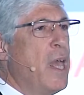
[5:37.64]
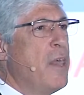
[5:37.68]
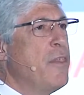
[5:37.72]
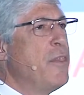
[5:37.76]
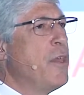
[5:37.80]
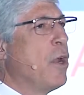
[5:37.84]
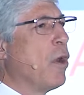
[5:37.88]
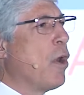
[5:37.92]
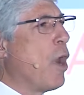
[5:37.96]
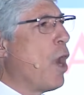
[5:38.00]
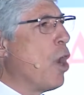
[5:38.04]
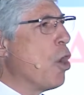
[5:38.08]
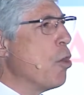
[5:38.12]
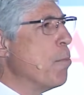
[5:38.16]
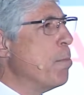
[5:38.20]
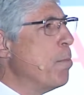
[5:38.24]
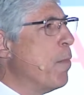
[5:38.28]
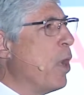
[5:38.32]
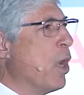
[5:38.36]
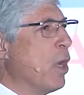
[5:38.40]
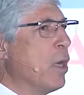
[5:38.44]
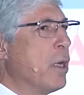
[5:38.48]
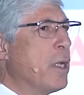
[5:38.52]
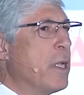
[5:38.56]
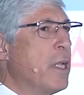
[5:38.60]
There are
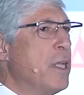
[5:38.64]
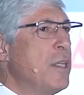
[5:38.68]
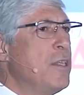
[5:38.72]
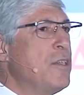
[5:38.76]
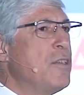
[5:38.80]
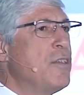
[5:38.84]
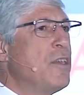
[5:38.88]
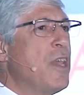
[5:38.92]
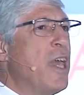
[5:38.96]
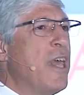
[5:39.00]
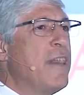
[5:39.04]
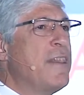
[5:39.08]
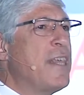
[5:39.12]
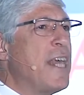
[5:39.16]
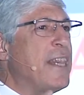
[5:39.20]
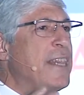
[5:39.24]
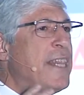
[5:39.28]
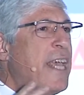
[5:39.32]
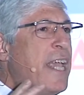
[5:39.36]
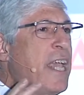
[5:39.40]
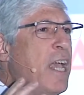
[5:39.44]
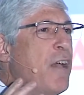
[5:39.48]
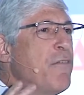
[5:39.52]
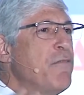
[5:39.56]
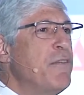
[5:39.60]
markets that
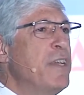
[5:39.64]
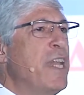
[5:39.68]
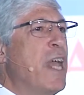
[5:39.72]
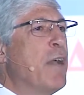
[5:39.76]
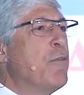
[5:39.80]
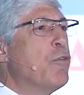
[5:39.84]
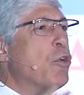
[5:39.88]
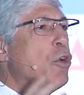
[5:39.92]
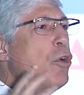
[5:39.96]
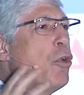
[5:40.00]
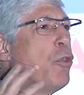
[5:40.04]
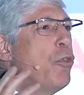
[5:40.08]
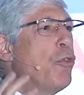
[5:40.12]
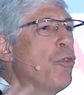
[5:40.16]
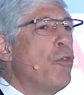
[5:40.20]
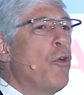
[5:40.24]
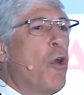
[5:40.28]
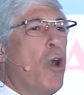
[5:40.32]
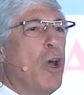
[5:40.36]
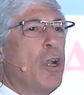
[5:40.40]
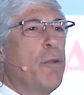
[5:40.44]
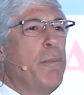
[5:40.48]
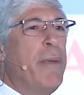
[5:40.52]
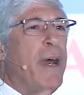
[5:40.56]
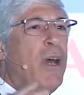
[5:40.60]
they have never
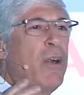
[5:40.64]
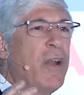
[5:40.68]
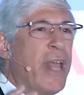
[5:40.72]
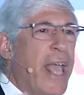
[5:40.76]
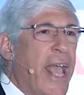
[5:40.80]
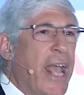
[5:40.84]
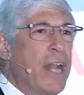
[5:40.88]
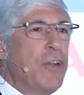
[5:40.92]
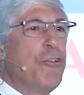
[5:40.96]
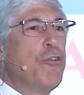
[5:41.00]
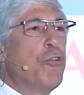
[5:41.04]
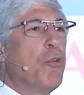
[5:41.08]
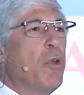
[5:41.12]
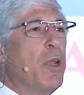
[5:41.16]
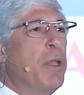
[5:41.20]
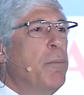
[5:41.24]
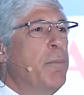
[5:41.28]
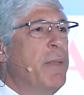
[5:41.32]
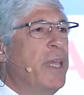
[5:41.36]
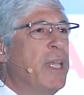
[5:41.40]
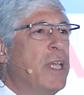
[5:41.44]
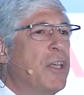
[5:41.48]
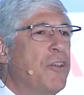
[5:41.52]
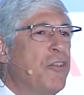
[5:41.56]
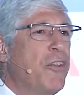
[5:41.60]
thought about entering
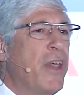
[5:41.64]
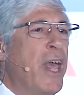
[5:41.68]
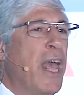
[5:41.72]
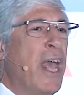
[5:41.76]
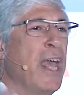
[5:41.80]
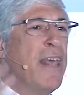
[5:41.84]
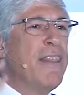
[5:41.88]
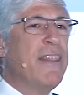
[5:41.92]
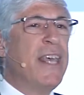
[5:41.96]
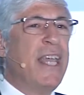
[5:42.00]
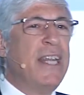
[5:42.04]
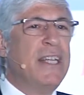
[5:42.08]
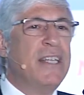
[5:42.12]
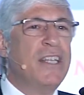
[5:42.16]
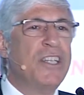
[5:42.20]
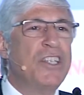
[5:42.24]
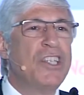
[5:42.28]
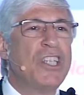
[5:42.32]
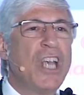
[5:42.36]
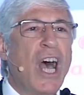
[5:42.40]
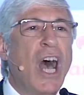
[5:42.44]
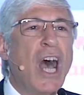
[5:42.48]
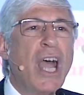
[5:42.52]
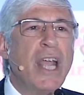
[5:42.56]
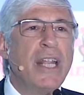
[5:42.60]
because they
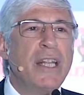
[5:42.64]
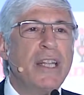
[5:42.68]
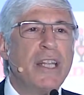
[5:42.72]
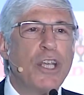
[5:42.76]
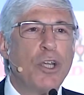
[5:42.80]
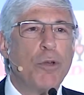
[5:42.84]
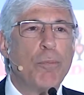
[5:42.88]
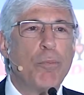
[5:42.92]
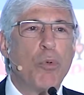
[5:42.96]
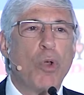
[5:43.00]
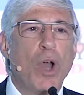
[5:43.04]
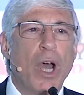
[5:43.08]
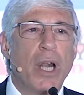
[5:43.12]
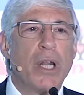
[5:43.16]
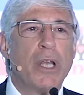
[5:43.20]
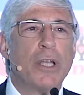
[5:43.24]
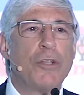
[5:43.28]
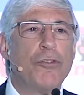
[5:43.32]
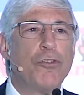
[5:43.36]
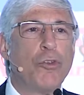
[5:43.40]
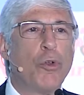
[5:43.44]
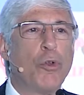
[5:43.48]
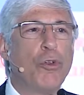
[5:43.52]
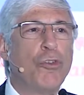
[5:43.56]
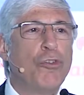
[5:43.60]
designed their
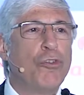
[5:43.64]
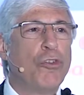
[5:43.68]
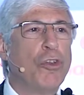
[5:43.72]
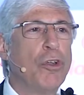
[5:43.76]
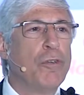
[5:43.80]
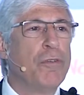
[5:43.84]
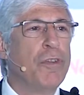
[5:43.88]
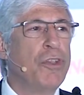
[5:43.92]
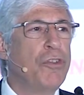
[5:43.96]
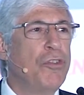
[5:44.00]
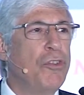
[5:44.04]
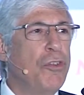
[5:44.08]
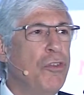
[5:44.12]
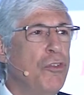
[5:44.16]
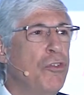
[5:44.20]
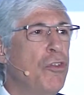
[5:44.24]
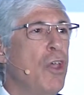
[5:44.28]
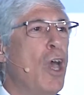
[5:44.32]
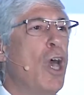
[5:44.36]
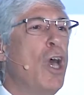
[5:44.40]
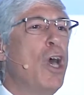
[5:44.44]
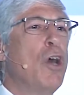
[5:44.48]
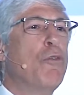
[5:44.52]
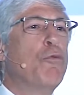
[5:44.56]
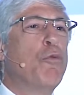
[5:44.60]
products or services
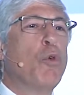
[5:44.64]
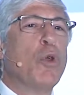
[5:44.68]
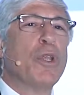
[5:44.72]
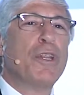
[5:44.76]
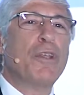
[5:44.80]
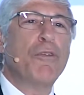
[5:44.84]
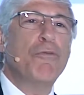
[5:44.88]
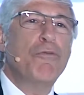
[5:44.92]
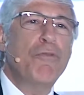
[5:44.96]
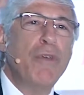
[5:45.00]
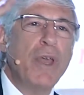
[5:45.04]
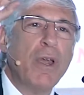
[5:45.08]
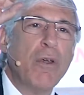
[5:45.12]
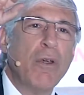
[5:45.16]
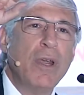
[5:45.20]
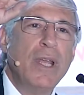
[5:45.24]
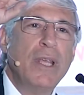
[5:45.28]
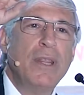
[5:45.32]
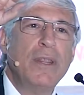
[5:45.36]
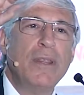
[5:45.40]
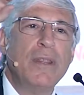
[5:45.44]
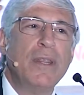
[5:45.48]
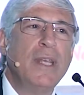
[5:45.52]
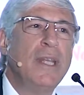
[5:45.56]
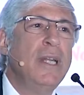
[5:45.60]
for the
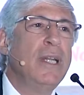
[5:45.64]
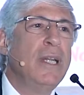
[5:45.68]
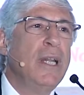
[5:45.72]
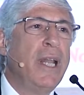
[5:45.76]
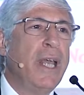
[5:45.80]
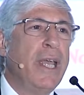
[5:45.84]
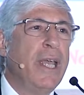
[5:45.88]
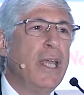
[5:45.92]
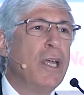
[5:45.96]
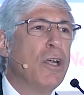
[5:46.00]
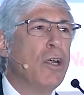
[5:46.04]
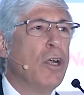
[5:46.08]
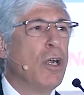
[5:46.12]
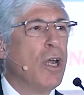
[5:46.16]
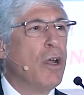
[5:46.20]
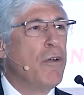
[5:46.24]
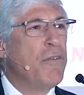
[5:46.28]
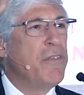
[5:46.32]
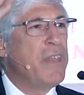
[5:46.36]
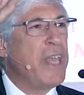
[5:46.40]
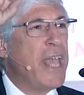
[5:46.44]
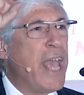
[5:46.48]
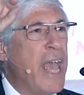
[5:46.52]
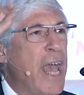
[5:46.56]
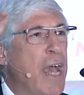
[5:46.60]
very thin layer
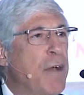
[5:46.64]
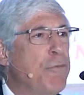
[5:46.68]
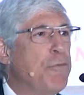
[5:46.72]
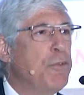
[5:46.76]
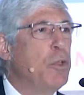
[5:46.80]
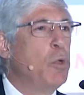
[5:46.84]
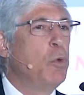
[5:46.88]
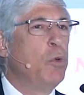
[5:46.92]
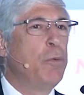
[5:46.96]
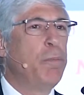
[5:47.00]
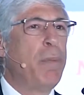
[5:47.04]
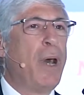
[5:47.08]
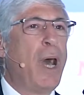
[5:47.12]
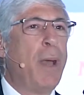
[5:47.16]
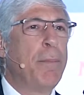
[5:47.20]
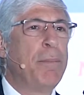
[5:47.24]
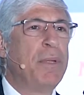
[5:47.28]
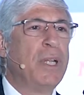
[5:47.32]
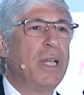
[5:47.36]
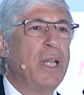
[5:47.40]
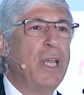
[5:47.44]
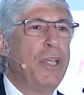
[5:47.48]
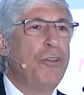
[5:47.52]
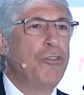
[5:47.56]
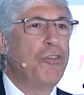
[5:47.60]
of the affluent
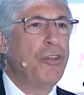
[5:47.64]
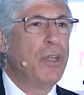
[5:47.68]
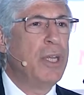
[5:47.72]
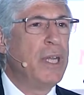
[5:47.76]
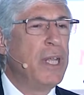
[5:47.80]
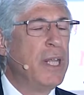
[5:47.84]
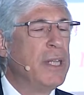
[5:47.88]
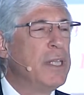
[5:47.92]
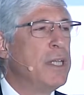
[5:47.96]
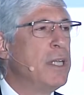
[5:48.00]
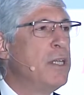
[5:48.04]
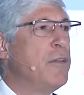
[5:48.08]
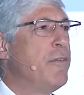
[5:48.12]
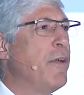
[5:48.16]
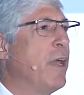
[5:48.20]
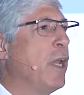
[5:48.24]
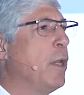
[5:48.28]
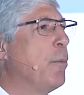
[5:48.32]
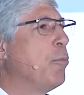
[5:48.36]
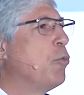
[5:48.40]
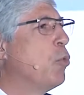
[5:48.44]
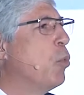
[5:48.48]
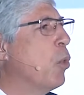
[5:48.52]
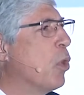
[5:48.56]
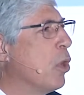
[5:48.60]
population in the
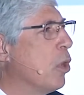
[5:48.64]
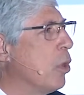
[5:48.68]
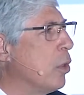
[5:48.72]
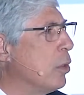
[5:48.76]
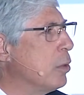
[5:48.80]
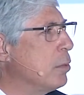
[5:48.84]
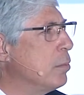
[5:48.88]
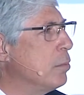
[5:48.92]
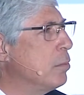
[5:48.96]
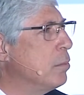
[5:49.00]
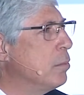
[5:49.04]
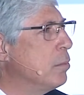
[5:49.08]
developed world.